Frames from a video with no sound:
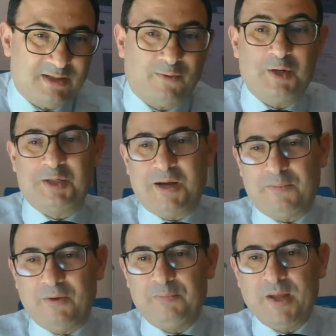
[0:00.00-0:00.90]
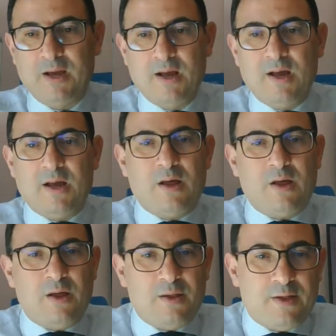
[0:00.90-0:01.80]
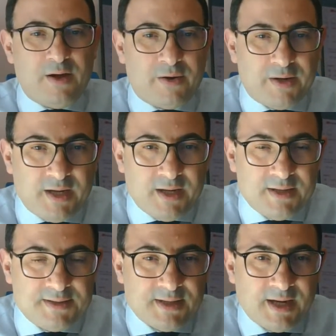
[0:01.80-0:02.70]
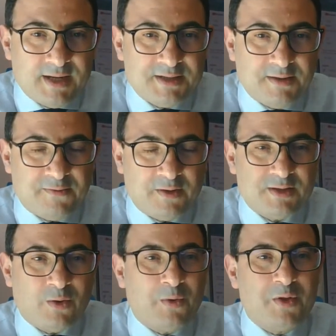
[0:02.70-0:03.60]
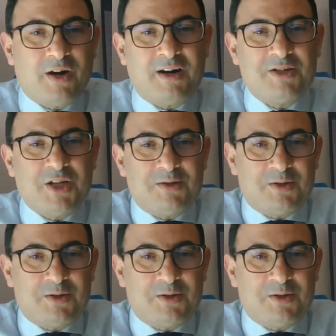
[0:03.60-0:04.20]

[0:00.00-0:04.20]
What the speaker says: For example, there is a difference, or there are gender